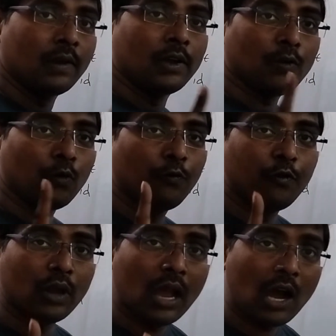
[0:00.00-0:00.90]
if we
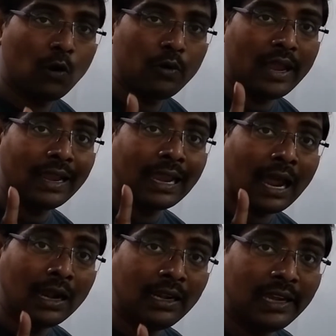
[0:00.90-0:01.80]
have a
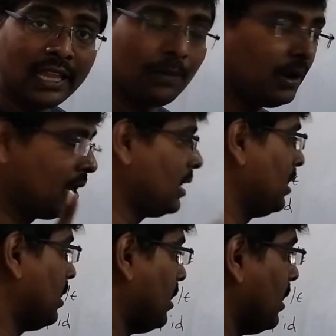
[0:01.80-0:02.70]
non-terminal,
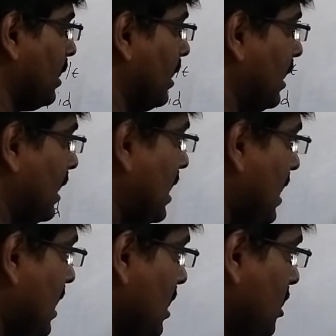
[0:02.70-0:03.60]

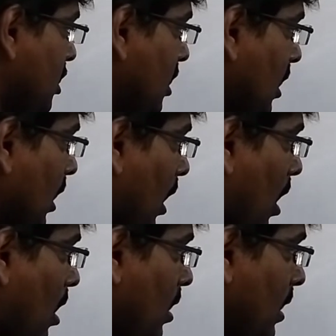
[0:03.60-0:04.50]
each
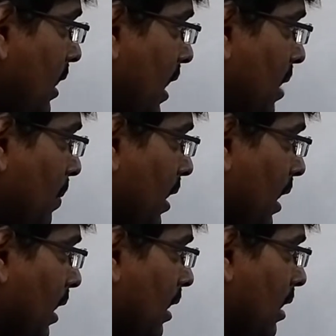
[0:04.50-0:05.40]

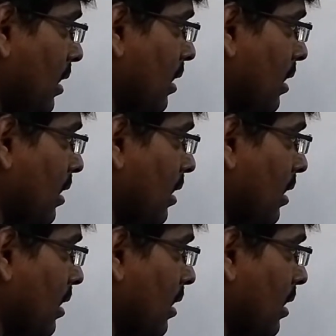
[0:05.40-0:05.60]
non-terminal